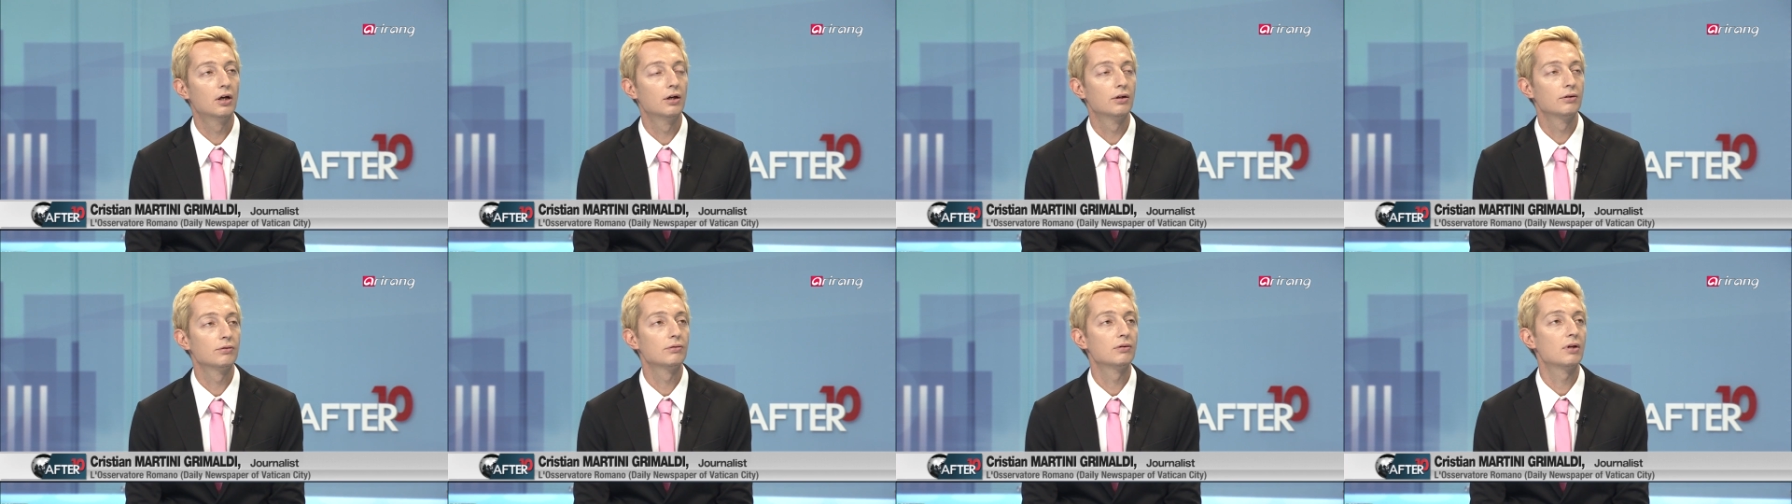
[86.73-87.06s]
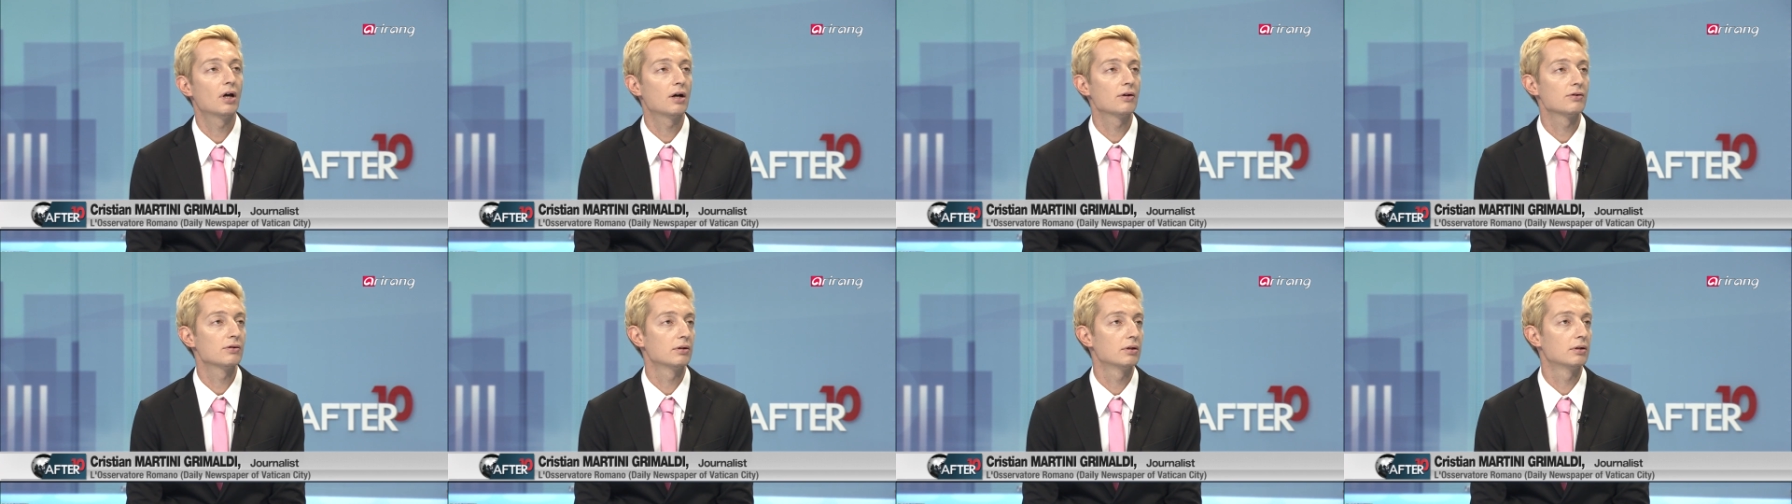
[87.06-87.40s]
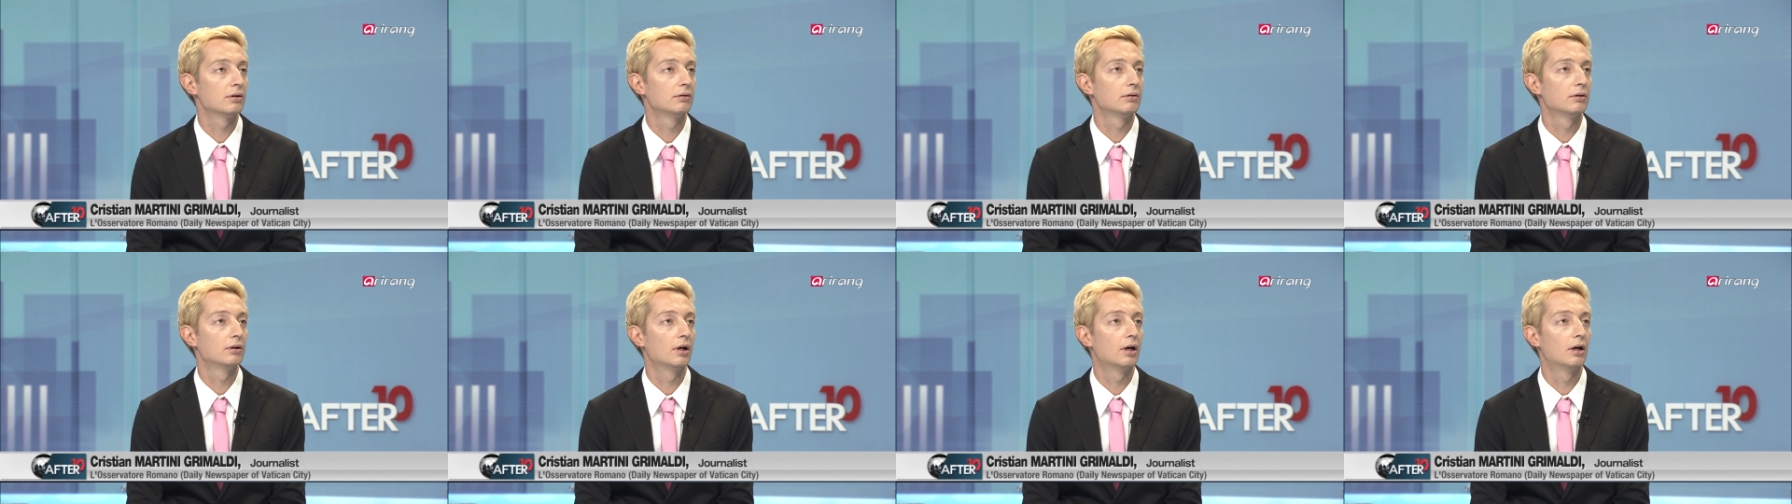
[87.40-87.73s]

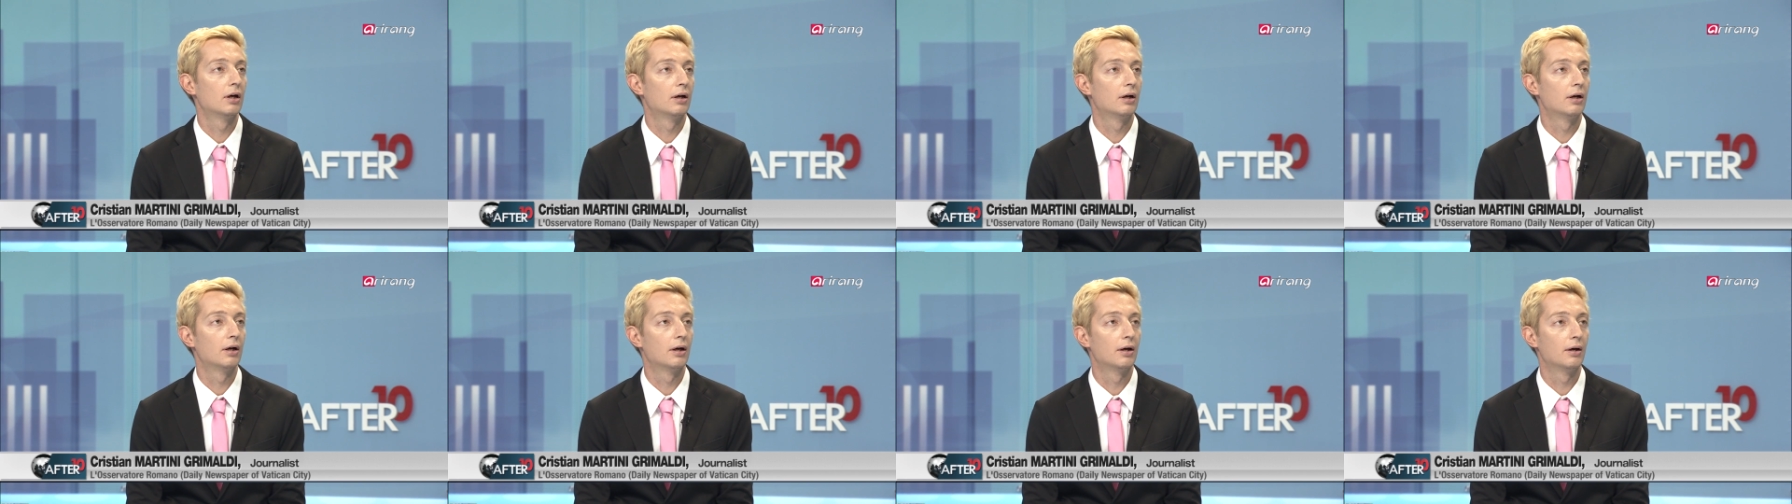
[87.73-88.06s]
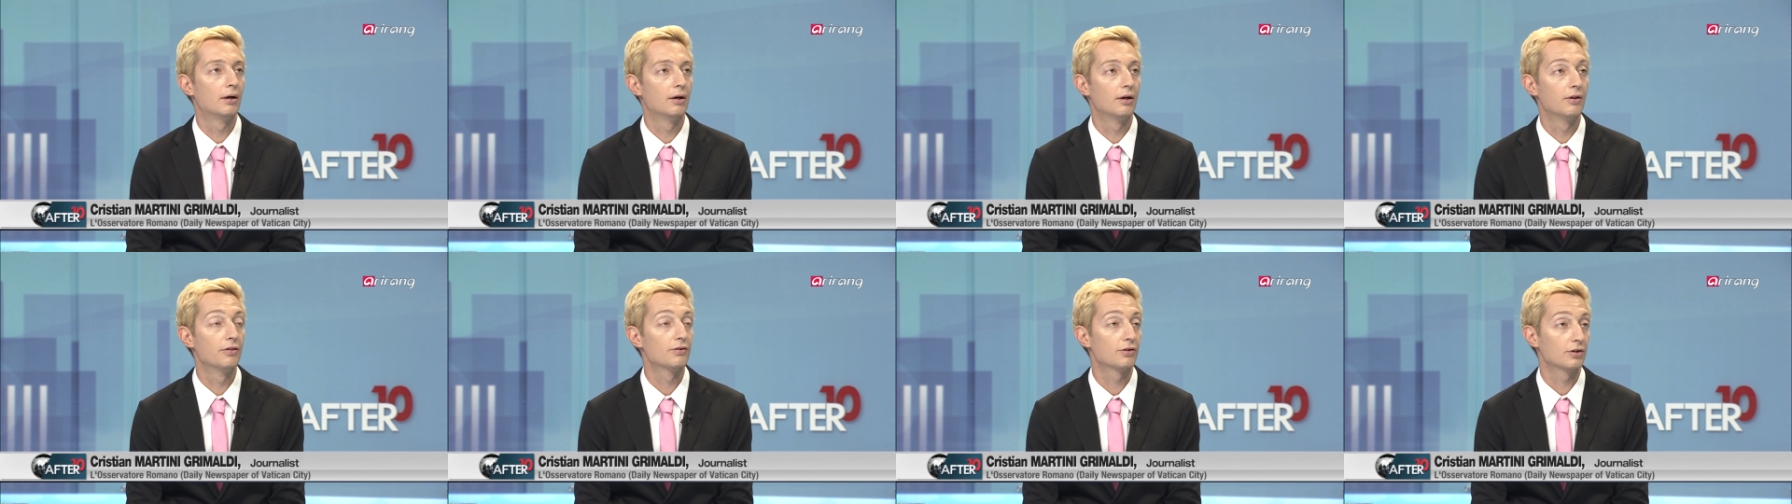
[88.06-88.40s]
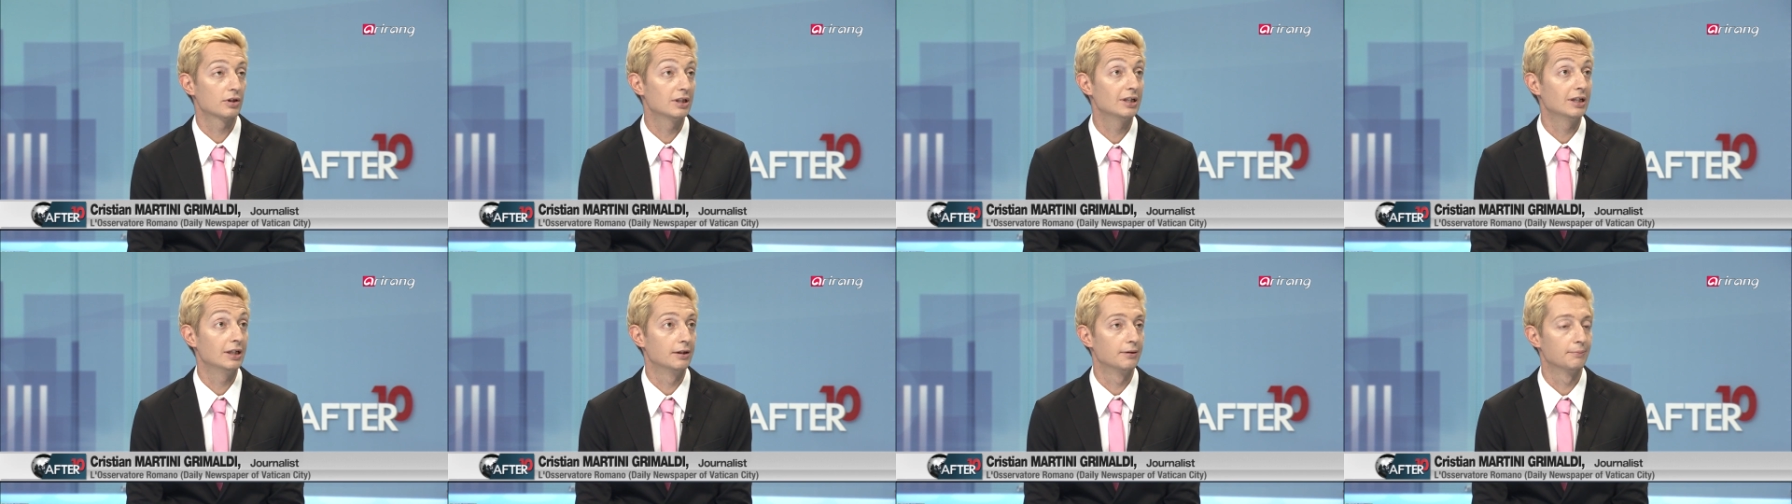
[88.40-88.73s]

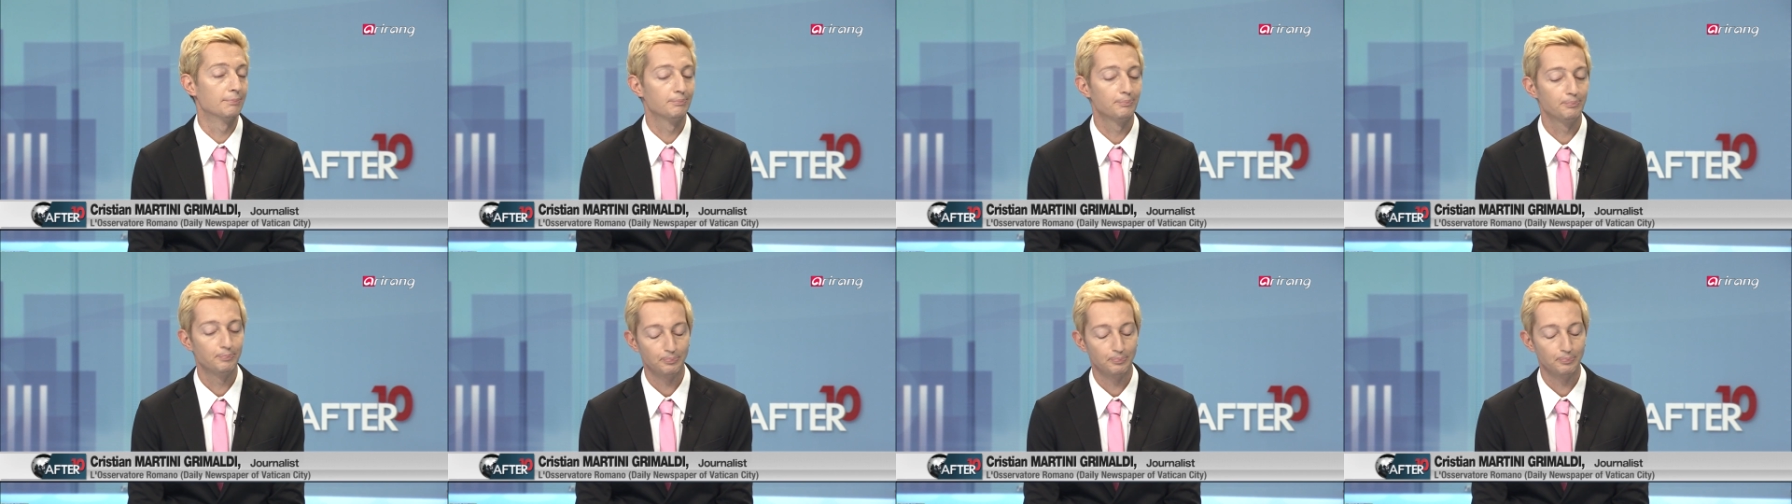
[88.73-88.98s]
2013.